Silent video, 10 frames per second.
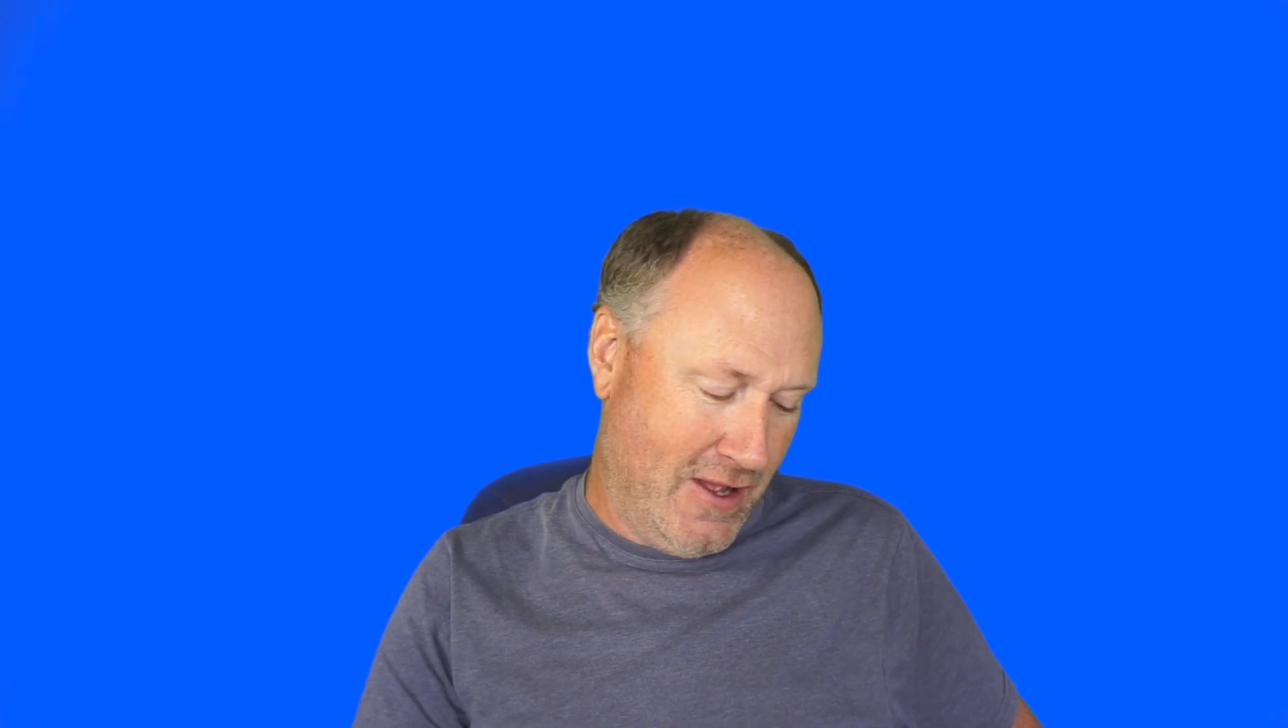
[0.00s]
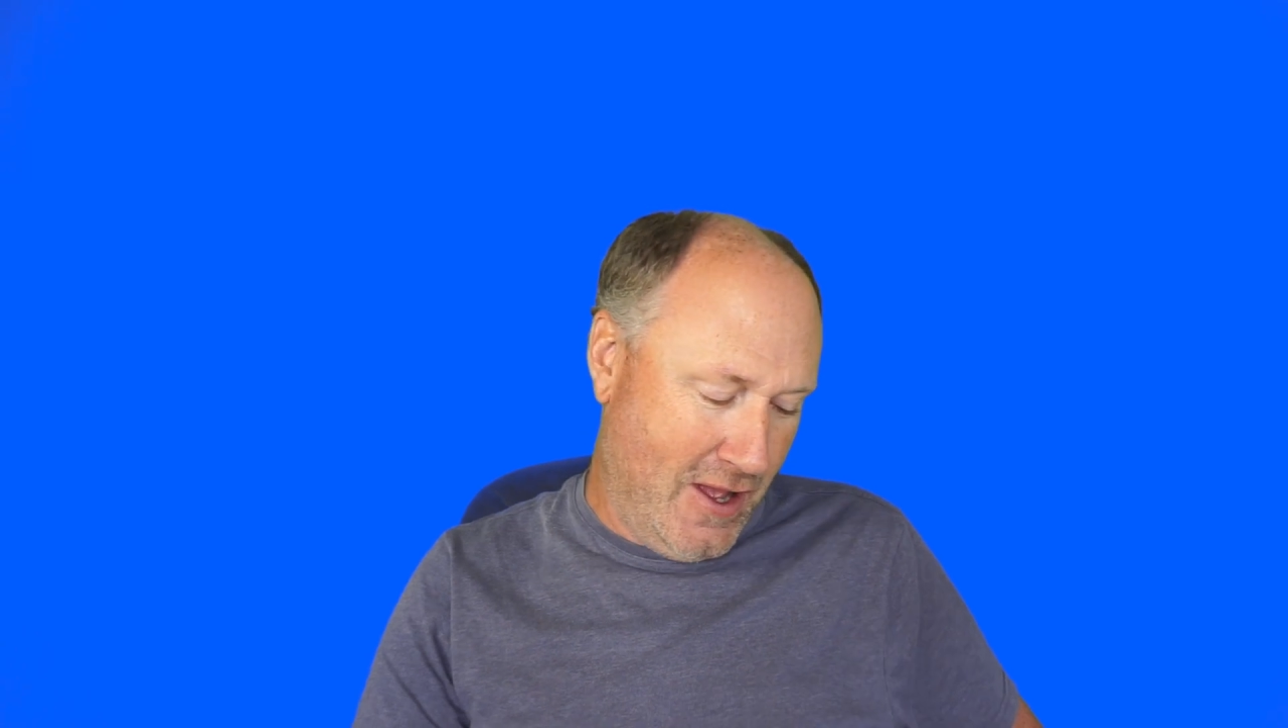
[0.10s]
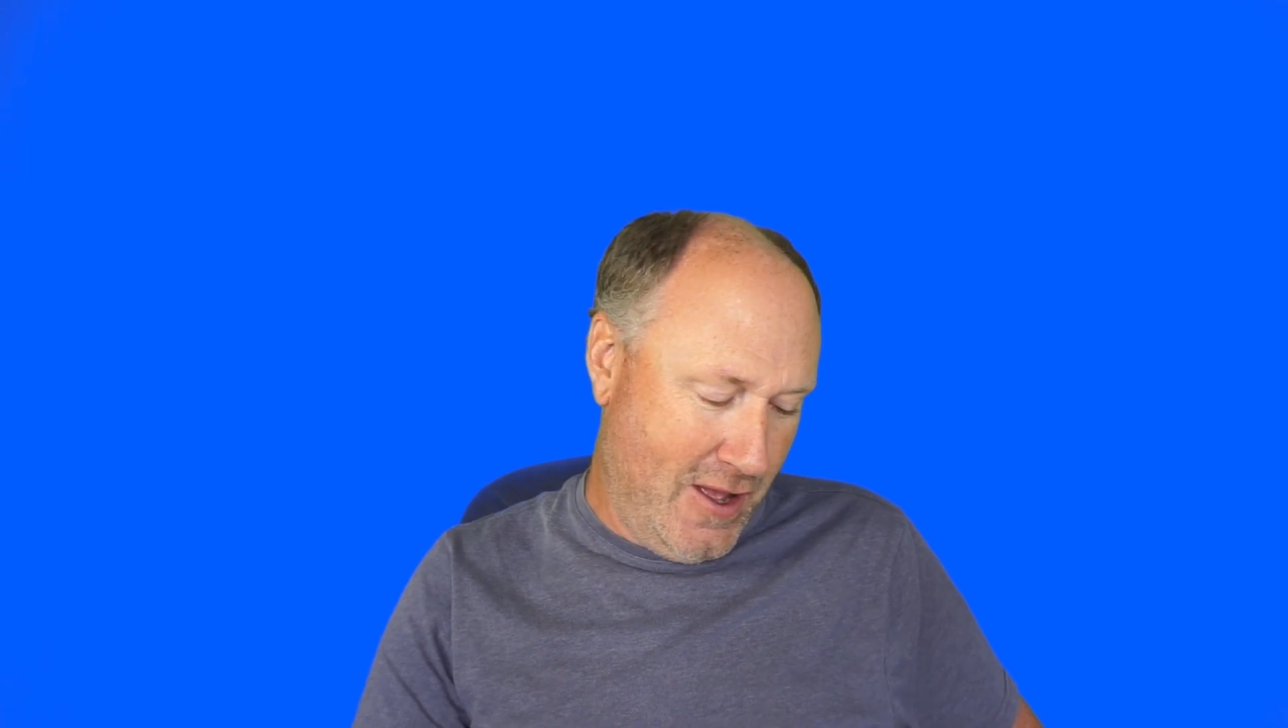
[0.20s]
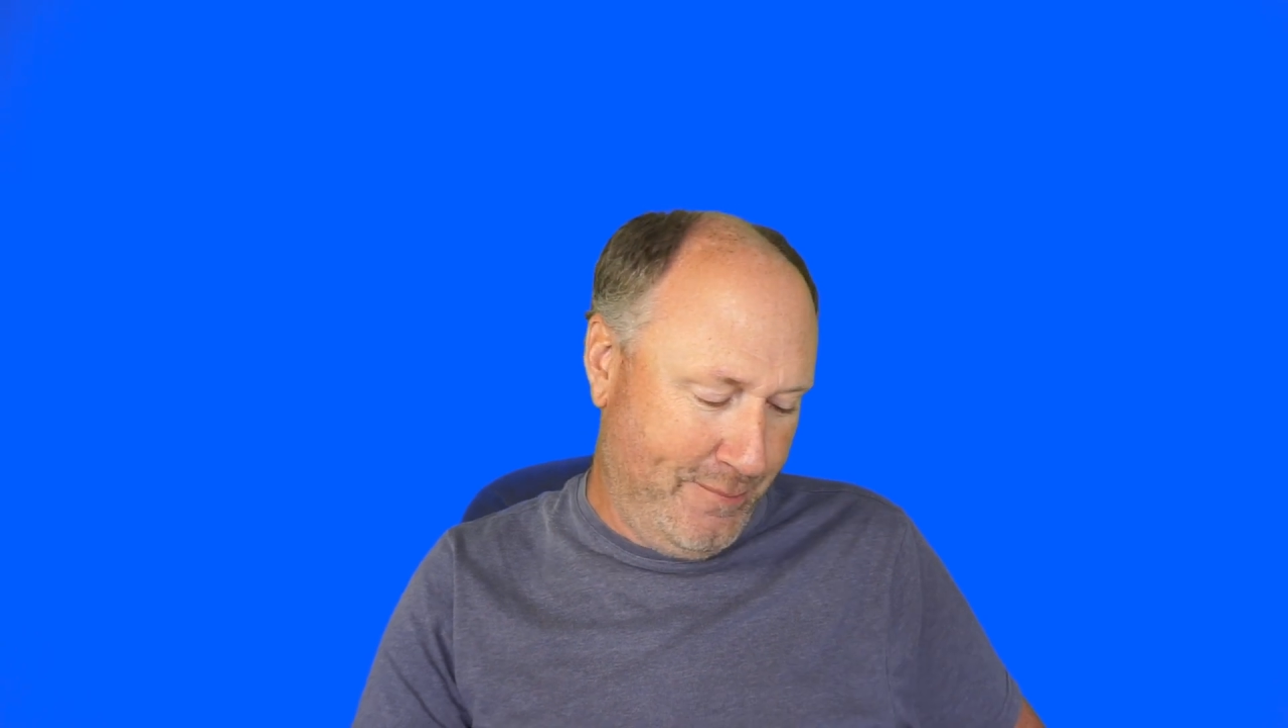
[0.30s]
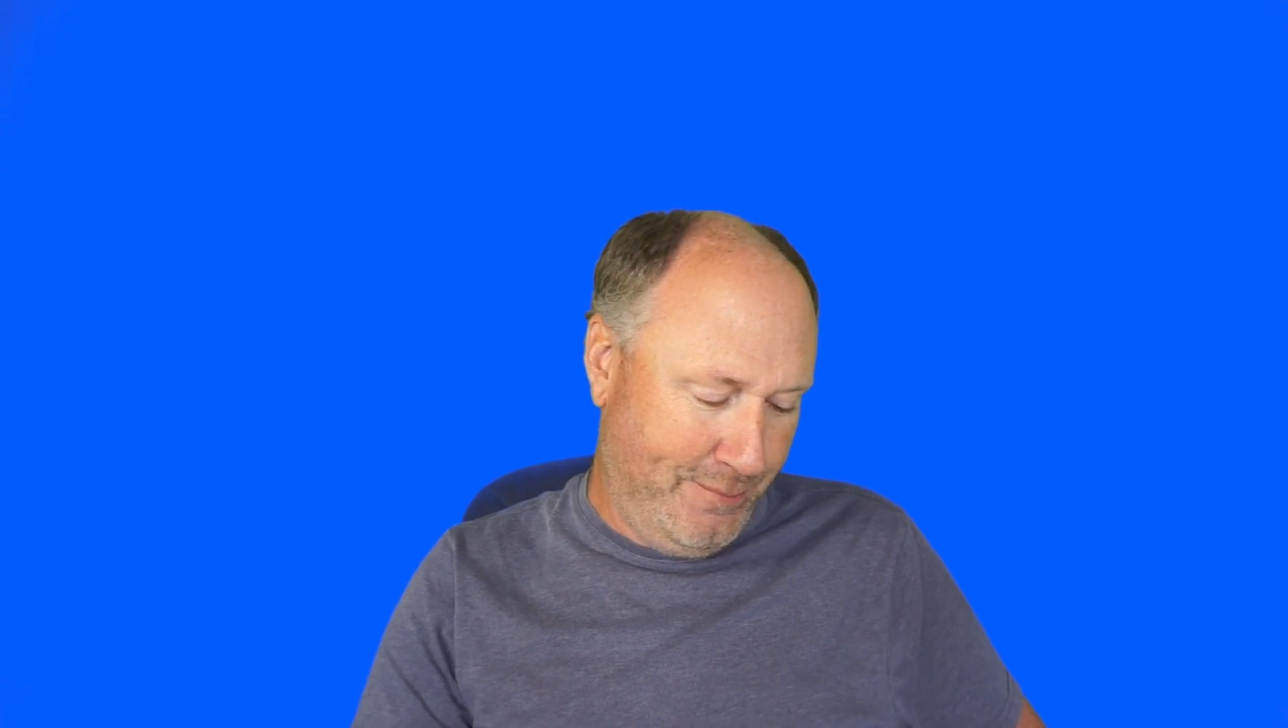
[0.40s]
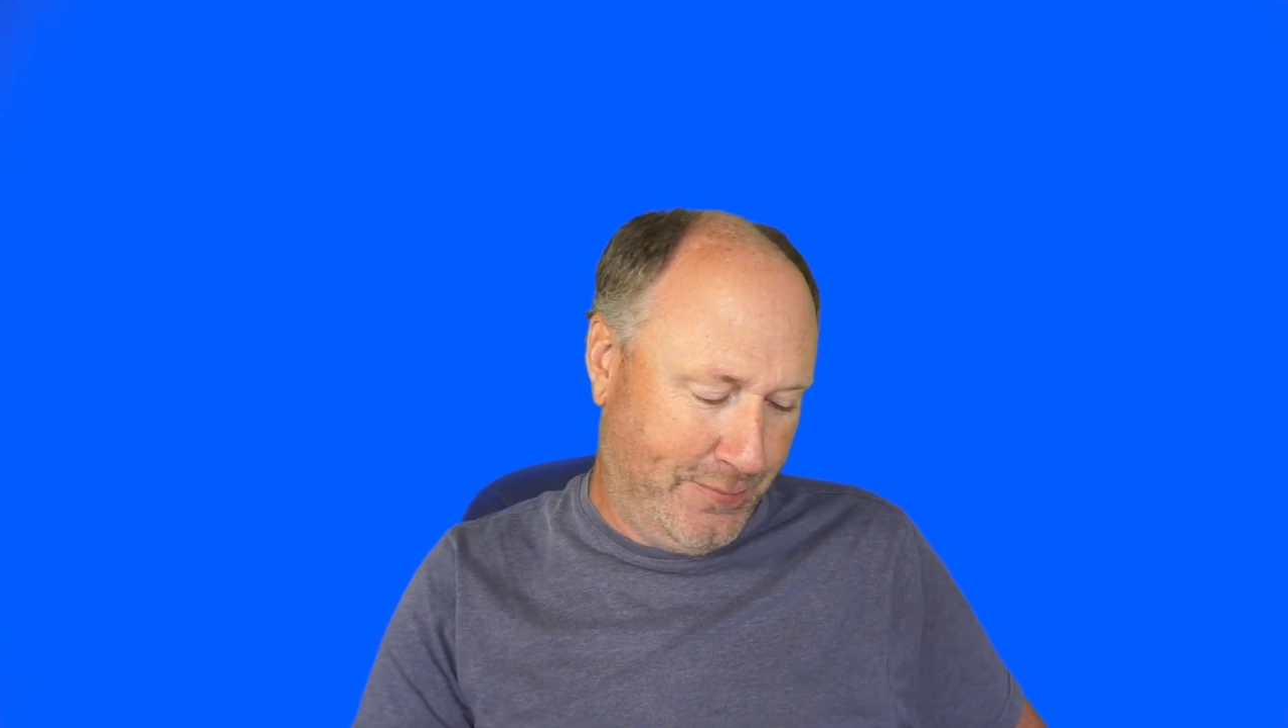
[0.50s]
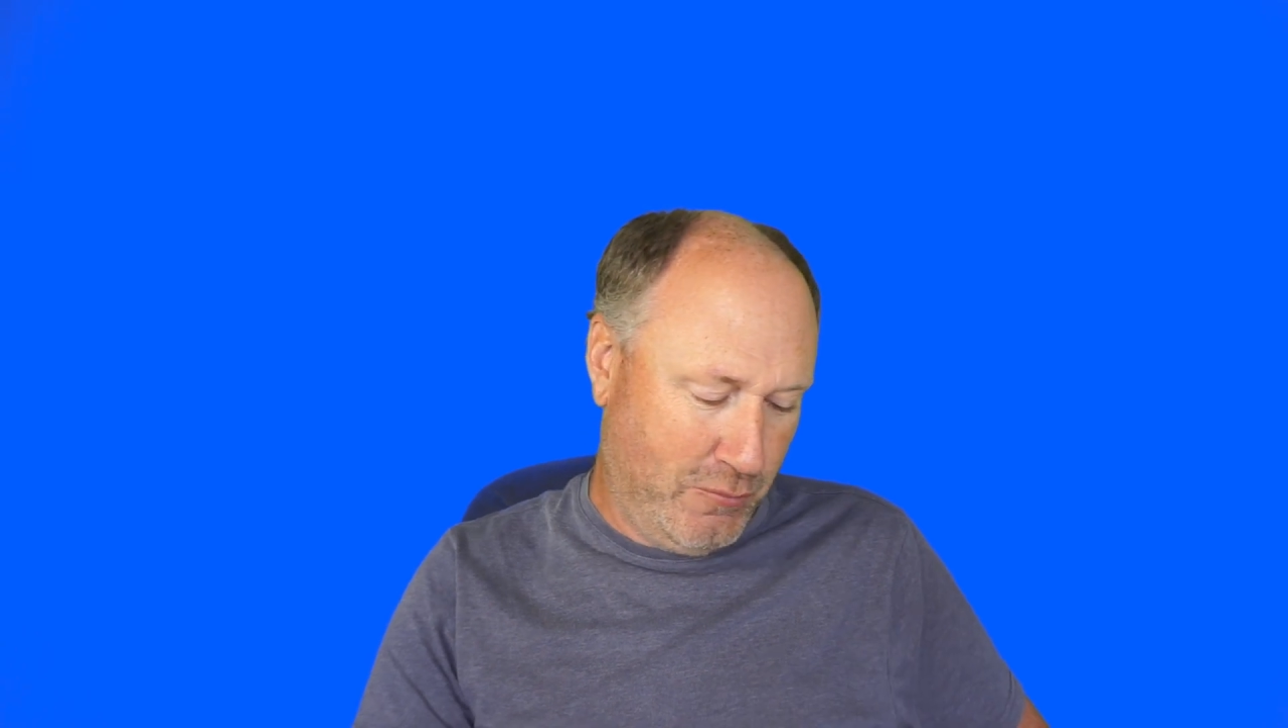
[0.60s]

But